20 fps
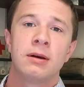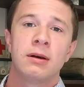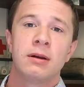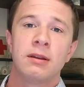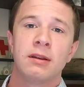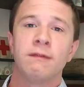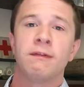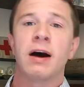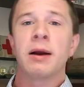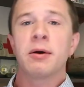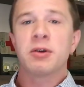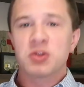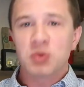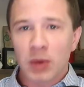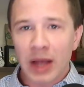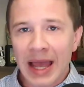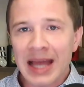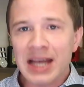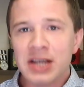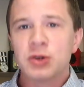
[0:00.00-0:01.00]
The virus
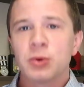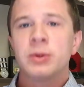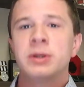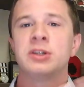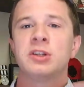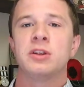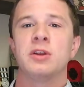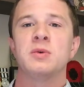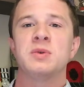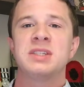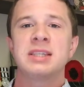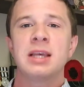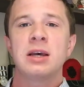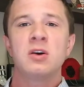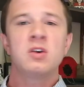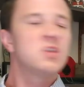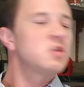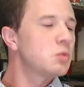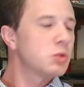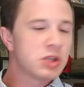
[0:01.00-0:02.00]
will enter into those
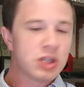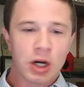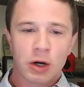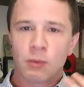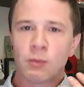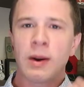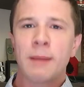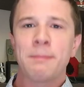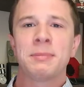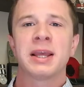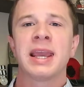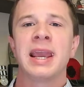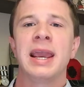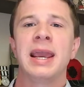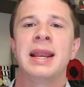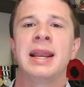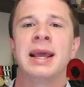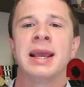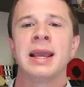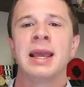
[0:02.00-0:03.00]
cells, start
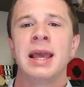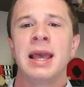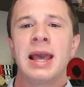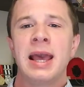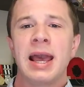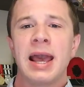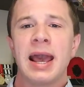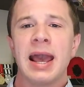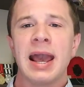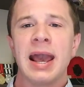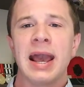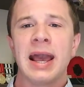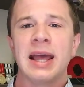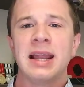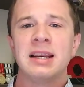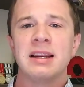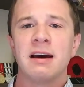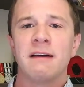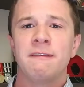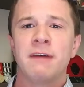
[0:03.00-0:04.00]
replicating,
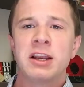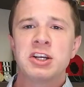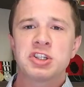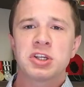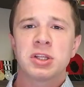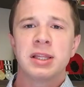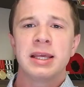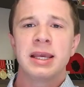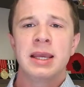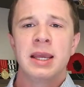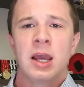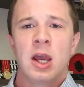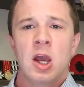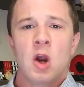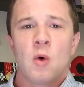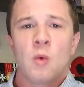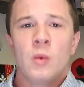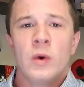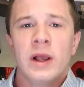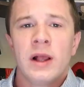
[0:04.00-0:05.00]
and eventually
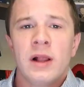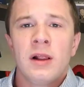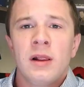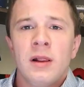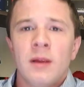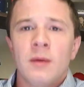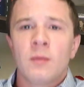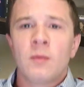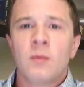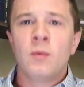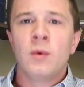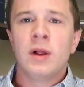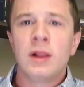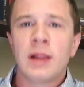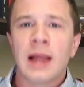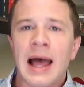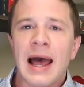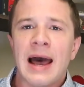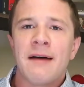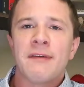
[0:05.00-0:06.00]
will
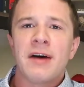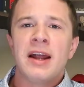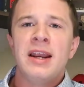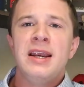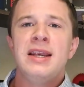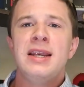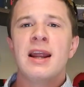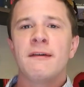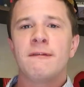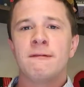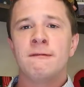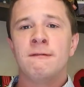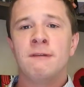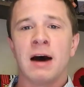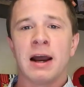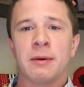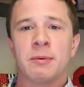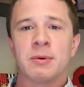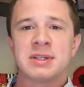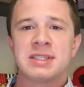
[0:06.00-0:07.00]
have enough
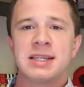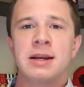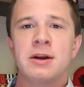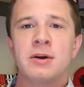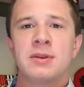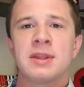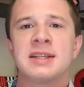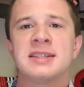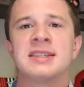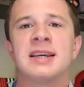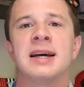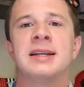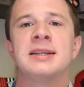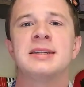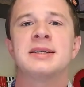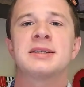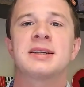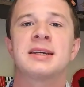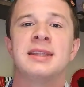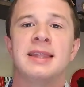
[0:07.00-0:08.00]
virus there that
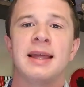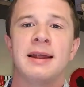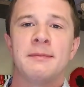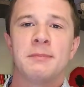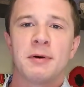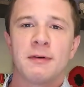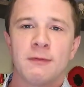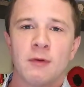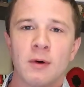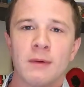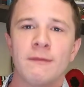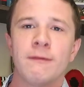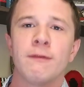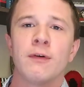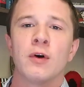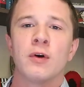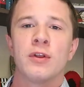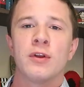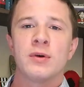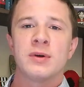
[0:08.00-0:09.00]
scientists can then perform
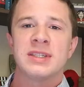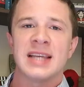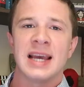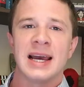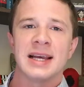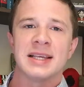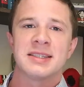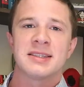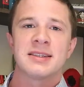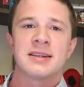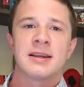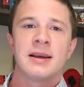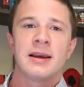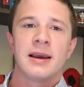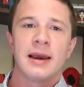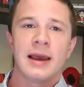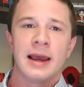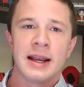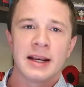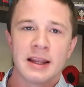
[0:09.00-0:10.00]
further tests
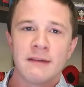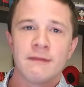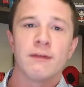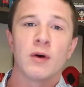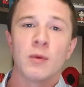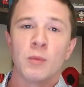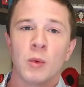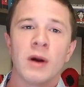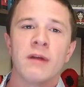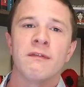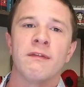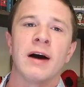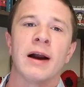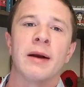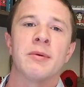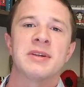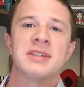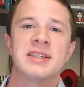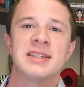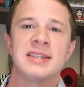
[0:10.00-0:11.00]
and confirm what
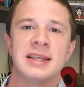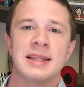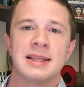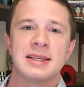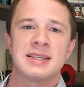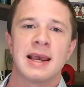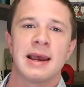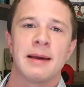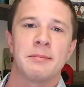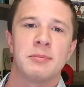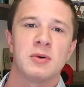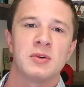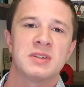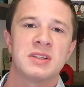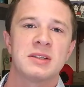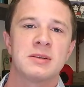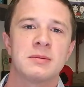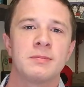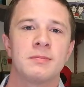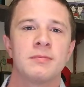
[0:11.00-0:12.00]
virus is in the
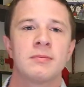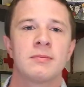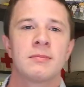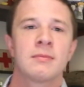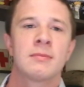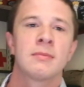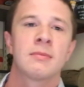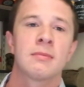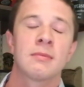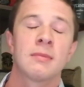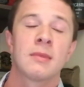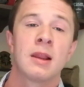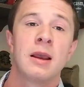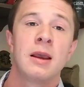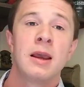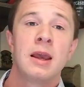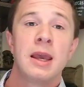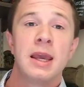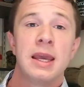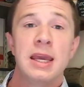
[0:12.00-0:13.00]
samples.
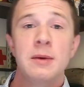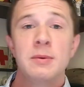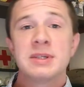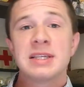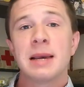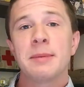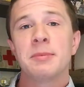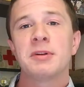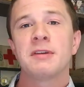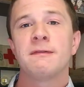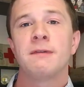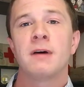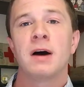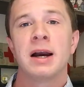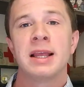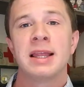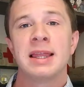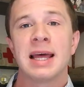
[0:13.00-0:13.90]
He was able to find